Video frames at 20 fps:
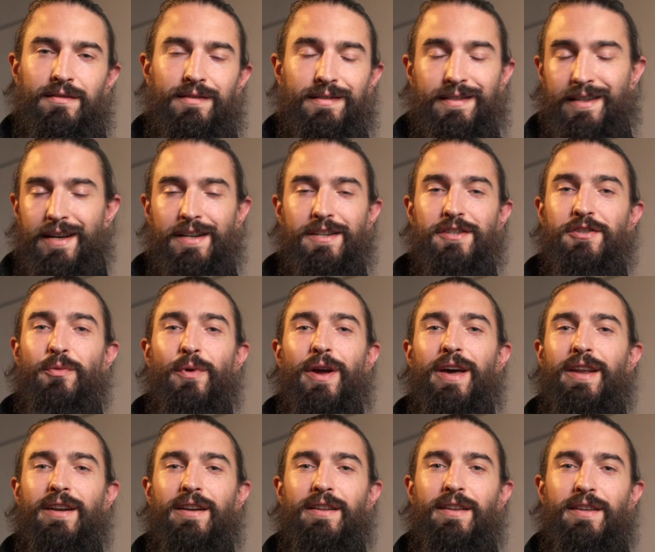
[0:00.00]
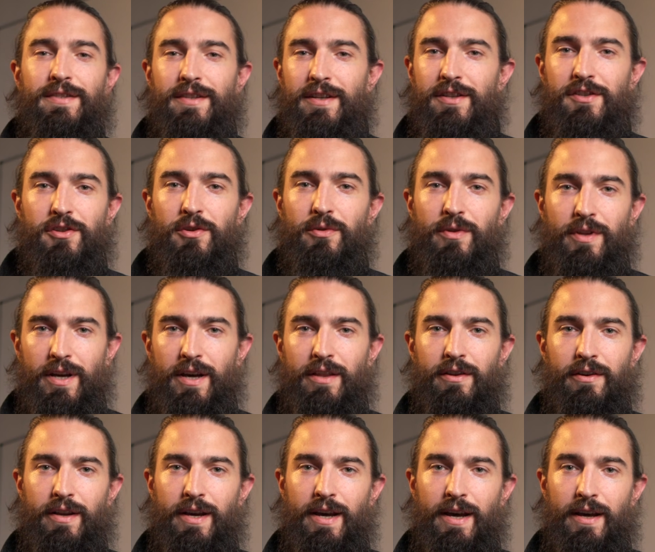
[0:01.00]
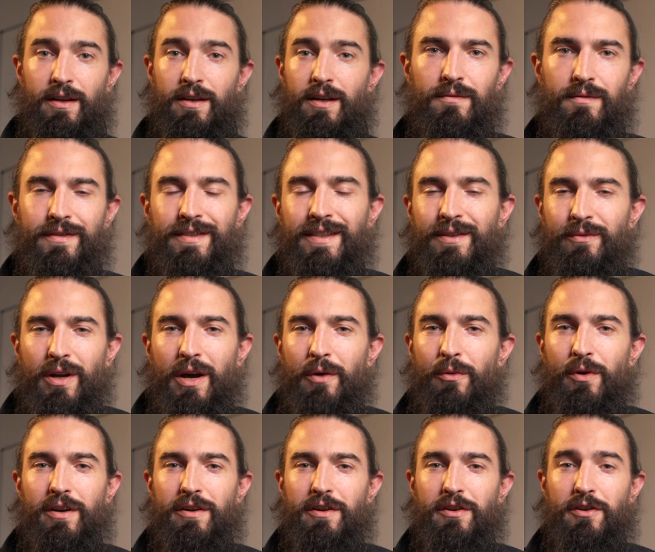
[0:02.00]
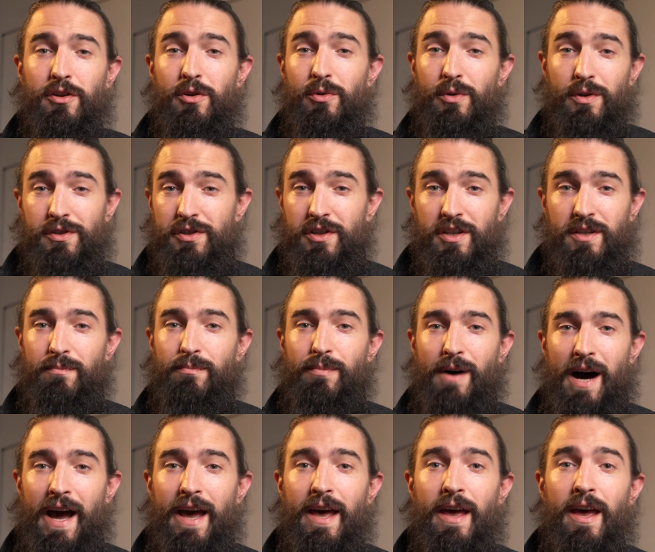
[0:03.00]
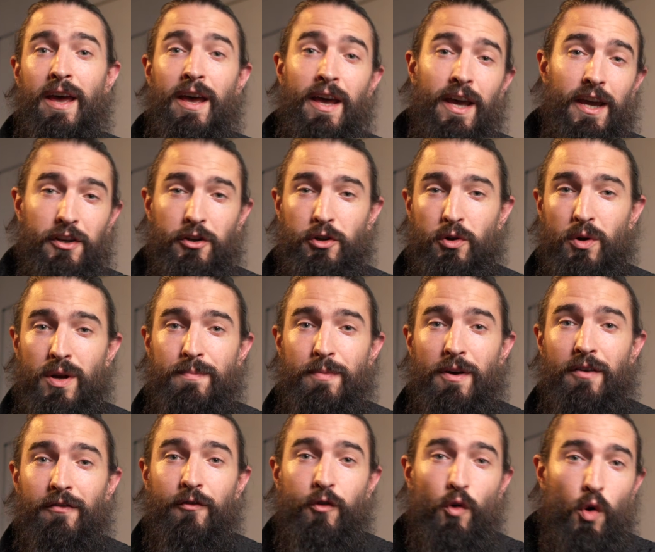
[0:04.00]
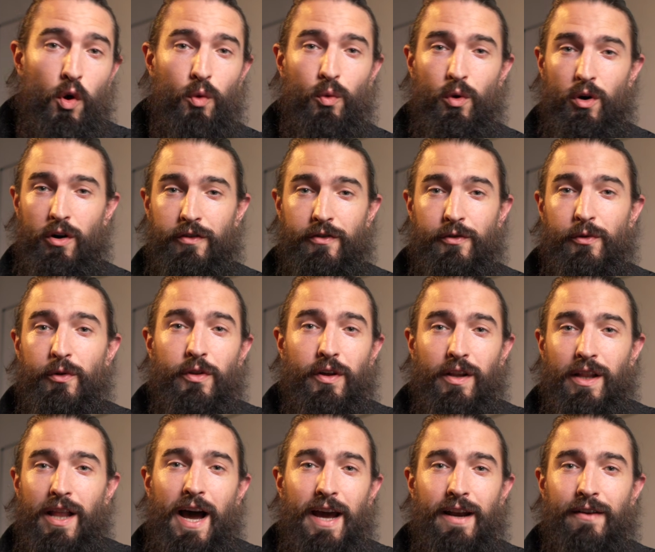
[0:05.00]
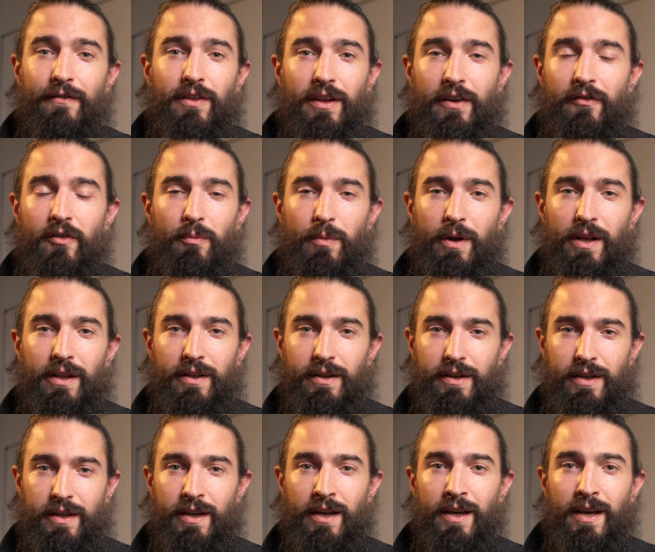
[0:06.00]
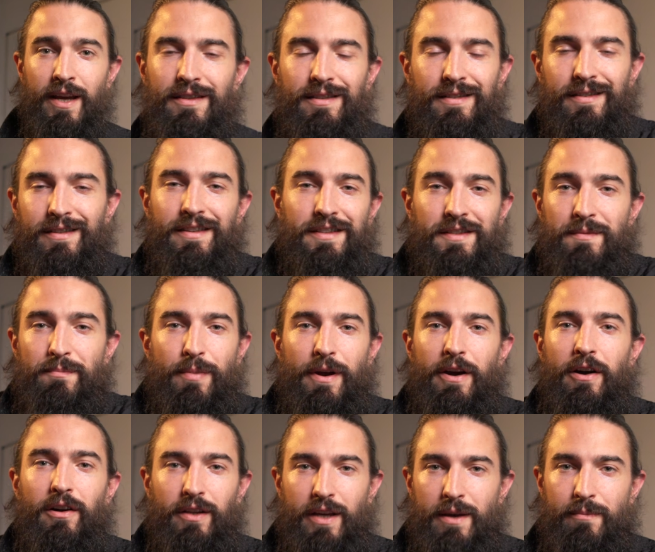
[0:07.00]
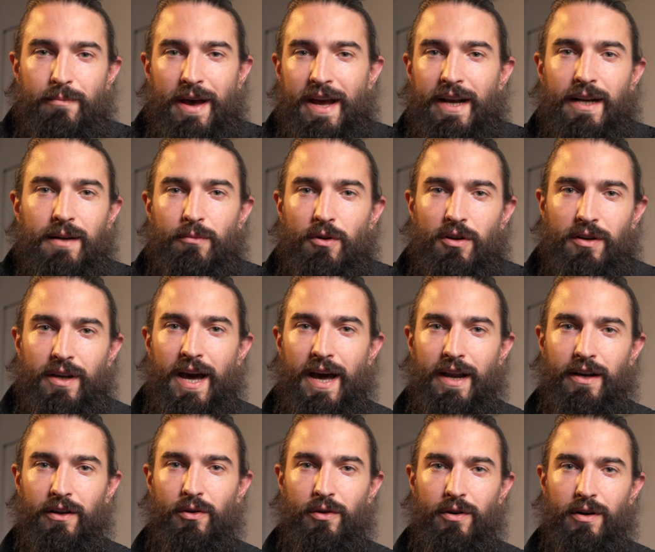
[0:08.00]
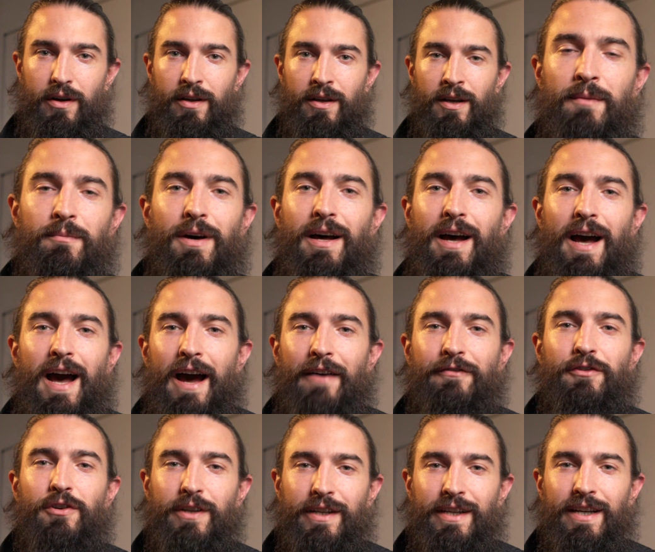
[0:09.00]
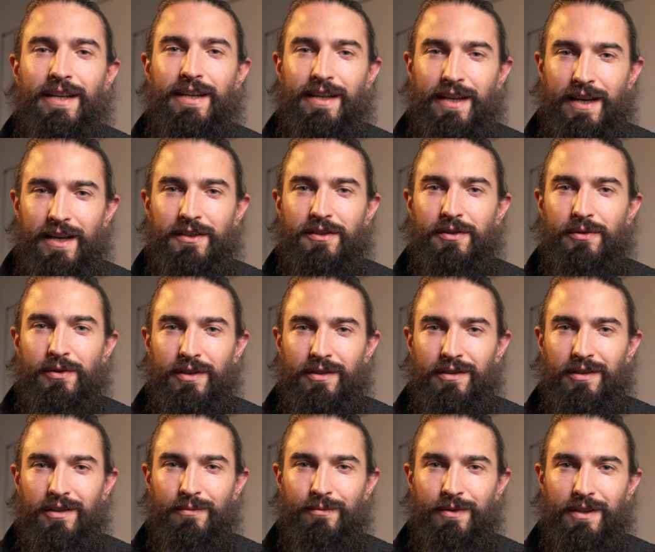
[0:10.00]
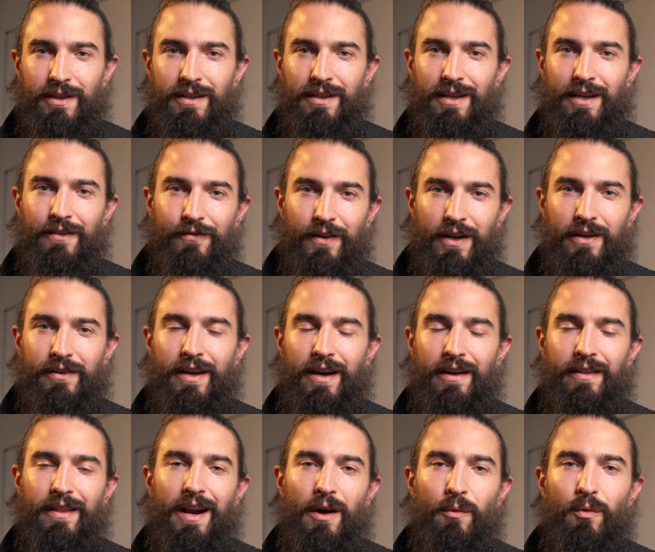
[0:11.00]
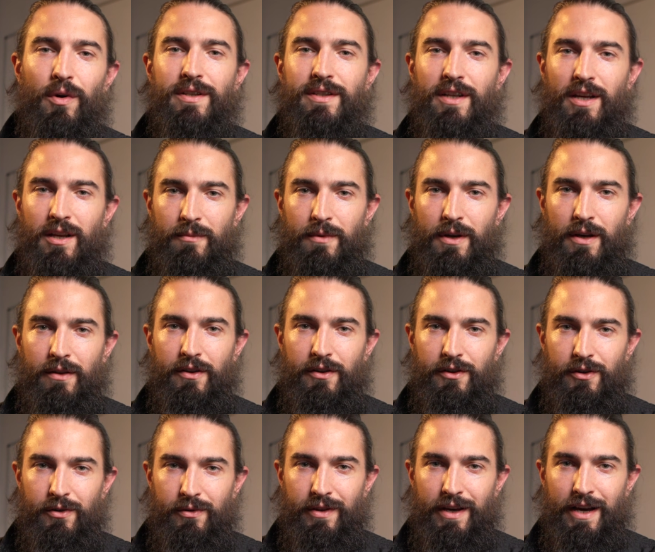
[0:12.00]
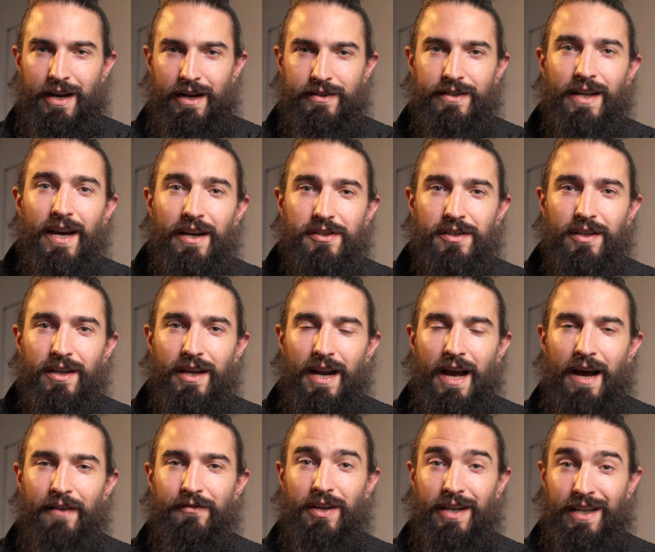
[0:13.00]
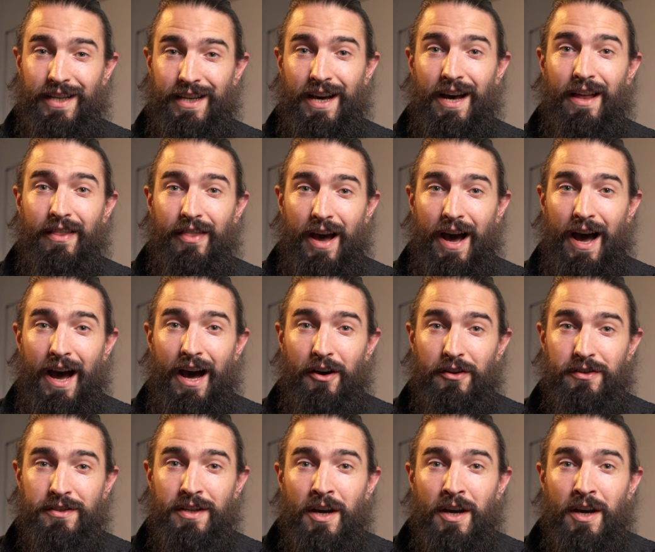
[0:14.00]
See, I just ran into this issue the other day. See, what I wanted to do was just buy it and creep it forward through the line of livability into this barely bankable category. But after getting into it a little bit, I found out that I wasn't going to be able to do that. I was actually going to have to gut the house,